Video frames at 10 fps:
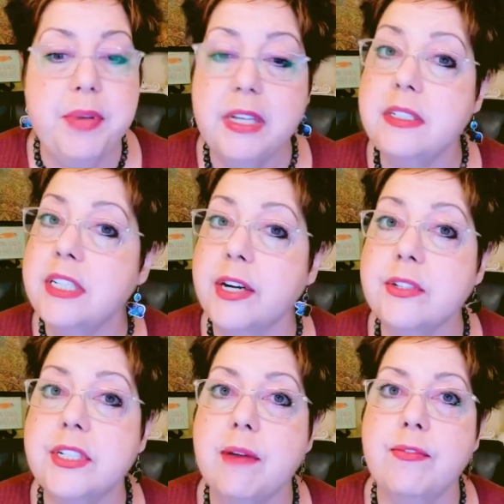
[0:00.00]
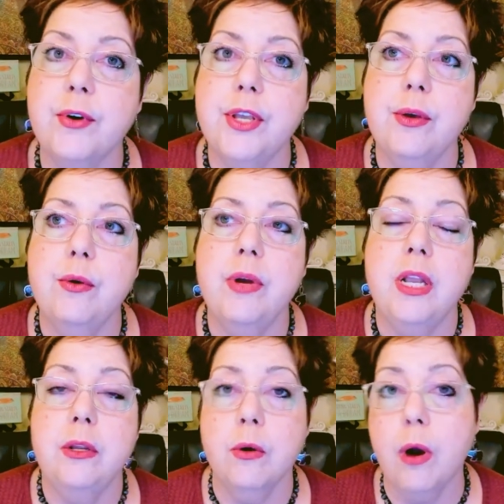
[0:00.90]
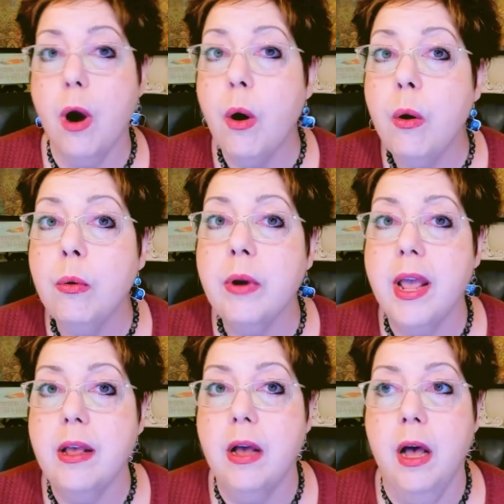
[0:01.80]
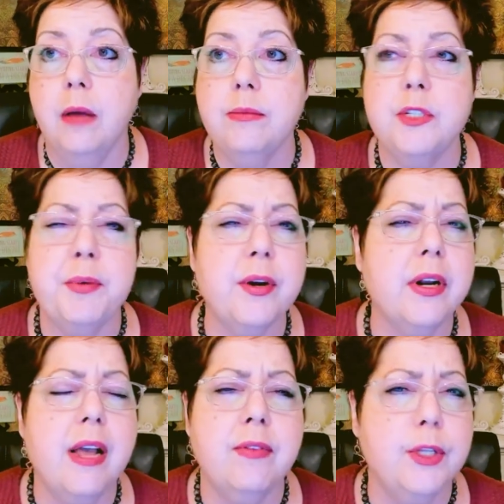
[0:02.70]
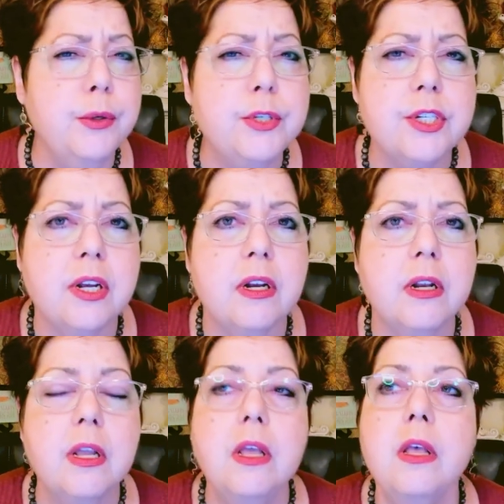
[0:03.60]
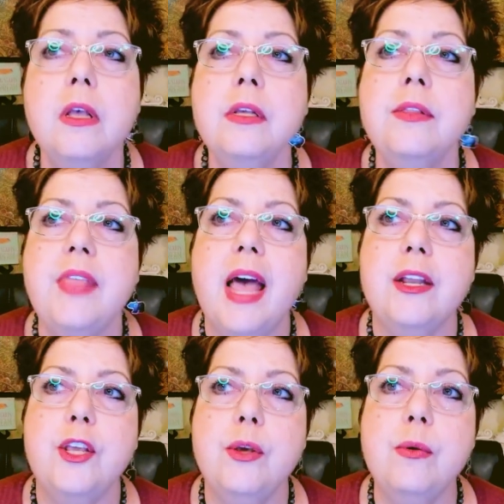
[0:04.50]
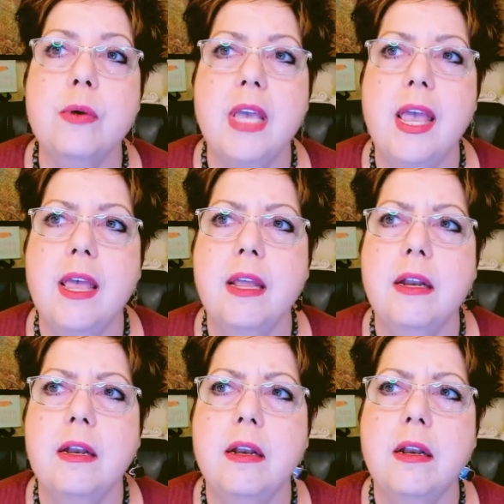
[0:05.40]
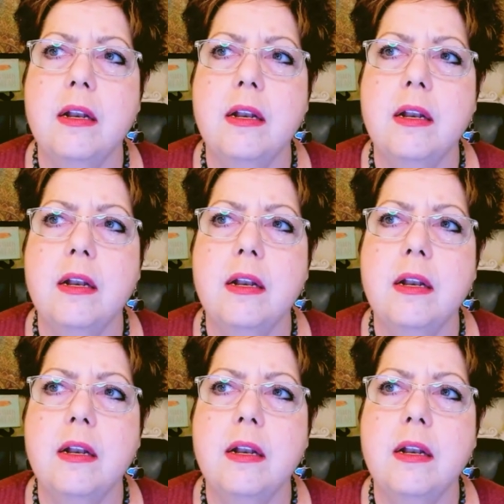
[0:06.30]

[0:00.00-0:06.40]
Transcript: big stair step for you in your own spirit evolution, that you can